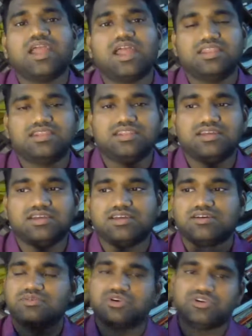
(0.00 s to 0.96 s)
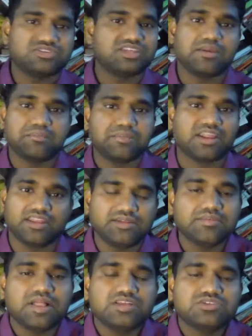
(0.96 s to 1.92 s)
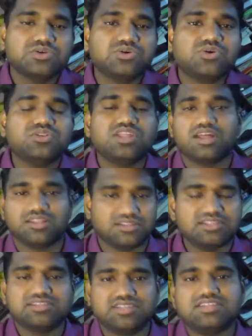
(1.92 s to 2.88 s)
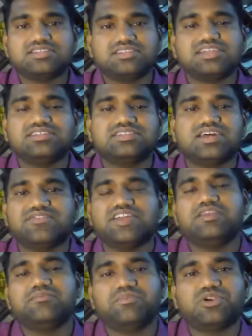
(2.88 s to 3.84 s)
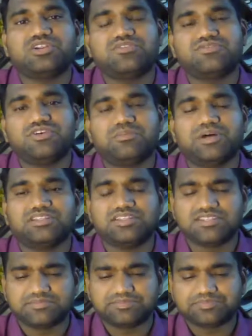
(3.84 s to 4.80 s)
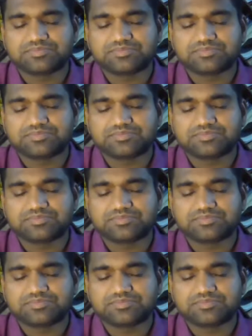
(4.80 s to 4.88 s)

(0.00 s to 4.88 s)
and MRI. So these things are very important for mothers.